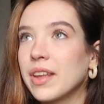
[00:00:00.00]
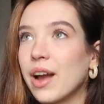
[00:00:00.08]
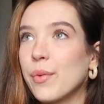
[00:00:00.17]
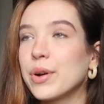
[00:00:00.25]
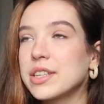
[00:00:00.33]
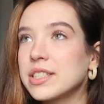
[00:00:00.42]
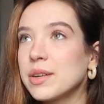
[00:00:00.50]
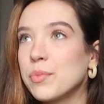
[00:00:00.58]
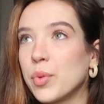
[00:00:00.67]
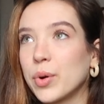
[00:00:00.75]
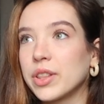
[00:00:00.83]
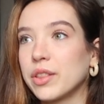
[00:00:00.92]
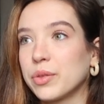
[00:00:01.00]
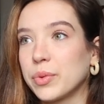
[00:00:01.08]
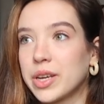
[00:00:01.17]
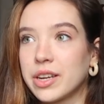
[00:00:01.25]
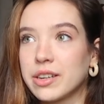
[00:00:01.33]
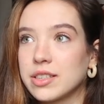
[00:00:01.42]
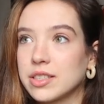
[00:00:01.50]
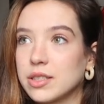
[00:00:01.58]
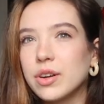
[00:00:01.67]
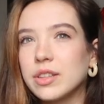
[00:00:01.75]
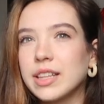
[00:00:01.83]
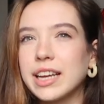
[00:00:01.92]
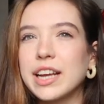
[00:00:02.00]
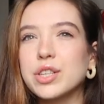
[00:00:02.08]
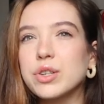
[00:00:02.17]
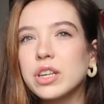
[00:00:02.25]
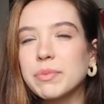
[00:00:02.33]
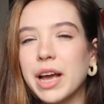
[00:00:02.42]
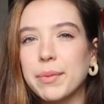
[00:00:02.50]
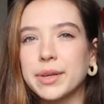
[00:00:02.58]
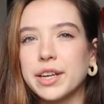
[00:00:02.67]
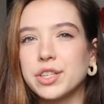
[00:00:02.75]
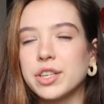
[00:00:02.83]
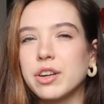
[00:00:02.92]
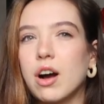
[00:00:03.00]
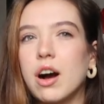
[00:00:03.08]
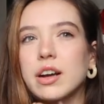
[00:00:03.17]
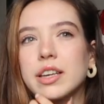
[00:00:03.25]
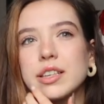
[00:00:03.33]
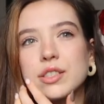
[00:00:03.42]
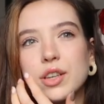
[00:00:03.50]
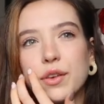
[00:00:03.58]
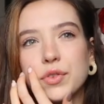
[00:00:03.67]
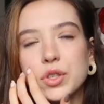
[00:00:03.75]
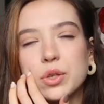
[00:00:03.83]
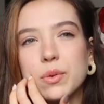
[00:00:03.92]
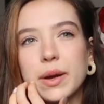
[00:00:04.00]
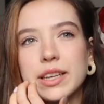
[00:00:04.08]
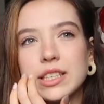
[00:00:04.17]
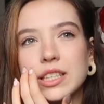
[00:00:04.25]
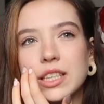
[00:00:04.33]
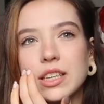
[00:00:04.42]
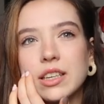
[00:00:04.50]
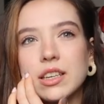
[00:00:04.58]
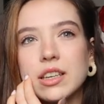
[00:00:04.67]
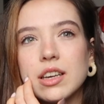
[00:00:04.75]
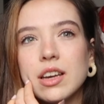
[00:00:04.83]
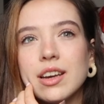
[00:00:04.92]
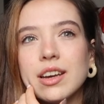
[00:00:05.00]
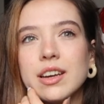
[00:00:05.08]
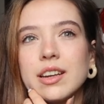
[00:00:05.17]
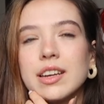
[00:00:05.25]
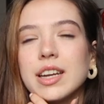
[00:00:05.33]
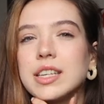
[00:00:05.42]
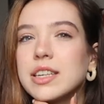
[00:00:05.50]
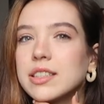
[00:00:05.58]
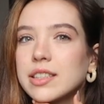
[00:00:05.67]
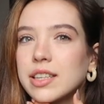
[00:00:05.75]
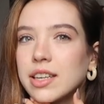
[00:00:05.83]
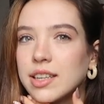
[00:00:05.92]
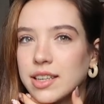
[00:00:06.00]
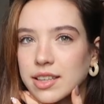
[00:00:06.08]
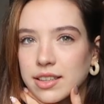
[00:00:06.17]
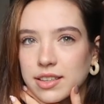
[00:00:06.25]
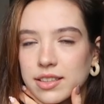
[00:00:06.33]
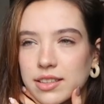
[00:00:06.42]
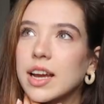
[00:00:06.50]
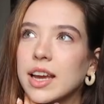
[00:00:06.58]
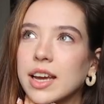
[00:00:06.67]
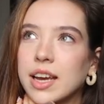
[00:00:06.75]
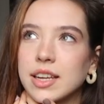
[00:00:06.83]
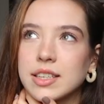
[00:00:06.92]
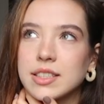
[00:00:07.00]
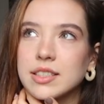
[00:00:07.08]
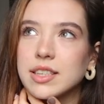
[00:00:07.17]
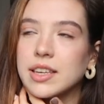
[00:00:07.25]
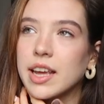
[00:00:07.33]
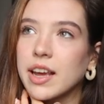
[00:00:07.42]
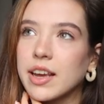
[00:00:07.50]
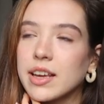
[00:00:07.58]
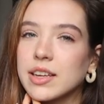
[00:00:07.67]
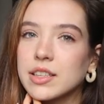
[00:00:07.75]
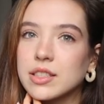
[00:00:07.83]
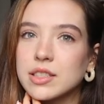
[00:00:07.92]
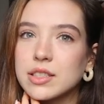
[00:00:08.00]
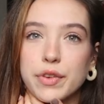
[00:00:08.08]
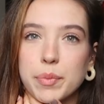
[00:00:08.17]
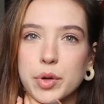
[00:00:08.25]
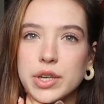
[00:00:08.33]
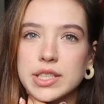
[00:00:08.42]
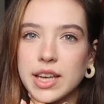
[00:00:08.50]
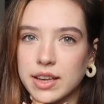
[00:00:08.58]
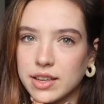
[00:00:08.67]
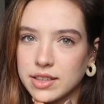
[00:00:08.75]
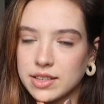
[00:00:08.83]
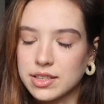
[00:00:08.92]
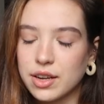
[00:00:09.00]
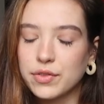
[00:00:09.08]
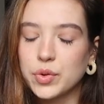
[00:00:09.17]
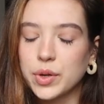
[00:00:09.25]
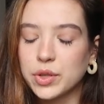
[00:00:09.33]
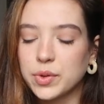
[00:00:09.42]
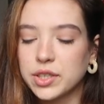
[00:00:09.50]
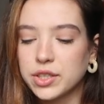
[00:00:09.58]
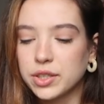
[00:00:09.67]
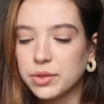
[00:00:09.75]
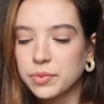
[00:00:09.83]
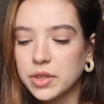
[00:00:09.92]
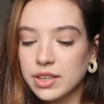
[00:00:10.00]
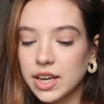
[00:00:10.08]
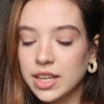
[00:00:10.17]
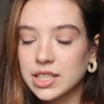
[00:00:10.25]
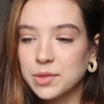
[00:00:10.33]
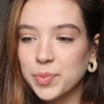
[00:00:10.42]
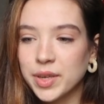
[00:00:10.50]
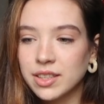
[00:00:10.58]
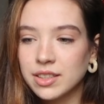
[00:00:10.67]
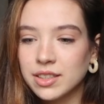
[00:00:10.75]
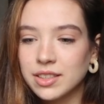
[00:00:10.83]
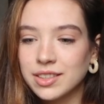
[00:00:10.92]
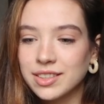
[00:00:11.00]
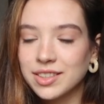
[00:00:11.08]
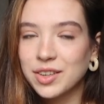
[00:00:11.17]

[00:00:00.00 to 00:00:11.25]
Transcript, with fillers: I want to say, more than 3 years. Like, I started my application in August of 2019, and today is February 2nd of 2022. It's been